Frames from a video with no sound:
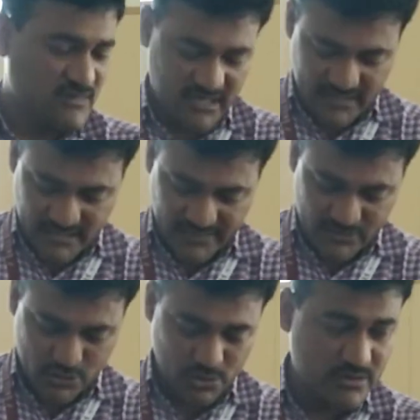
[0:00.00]
And then I will
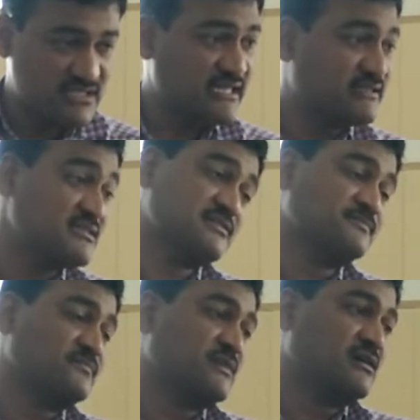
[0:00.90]
show you inside
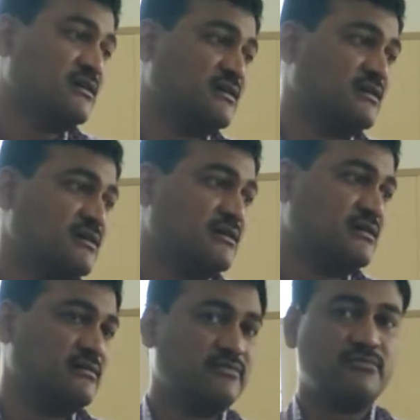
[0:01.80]
this
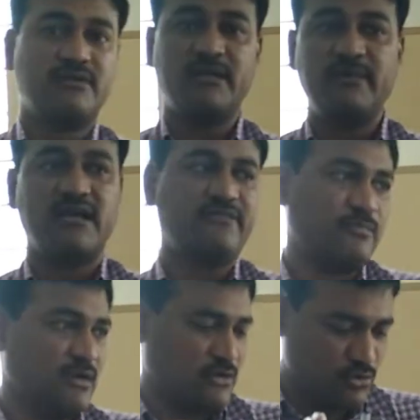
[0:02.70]
tibia and fibula.